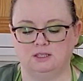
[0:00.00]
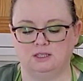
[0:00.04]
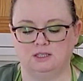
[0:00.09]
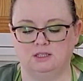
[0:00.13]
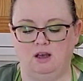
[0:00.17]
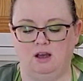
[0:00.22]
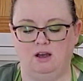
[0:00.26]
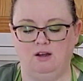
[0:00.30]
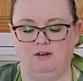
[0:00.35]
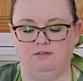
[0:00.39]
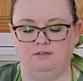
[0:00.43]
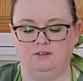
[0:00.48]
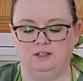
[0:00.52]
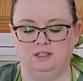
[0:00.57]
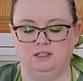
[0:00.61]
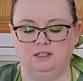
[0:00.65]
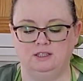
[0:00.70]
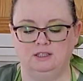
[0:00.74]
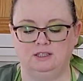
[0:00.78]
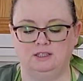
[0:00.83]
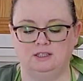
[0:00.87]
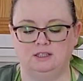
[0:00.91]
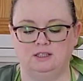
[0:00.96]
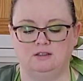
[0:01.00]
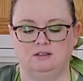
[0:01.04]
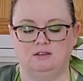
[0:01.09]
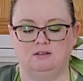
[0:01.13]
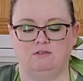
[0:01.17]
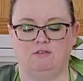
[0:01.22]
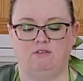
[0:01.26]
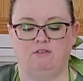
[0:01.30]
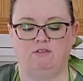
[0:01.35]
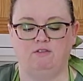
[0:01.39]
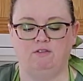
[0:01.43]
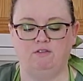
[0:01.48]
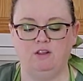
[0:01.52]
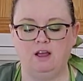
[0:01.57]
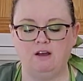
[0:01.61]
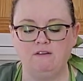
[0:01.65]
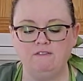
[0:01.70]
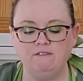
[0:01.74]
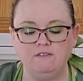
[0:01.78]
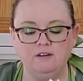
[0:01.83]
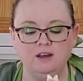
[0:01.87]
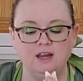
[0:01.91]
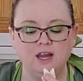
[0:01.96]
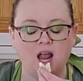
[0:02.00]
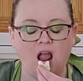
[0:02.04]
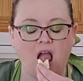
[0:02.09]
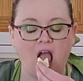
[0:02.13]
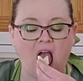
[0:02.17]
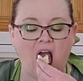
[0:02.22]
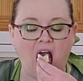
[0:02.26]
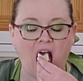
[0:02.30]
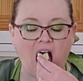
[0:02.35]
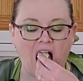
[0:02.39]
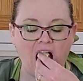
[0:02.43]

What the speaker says: softness and fluffy.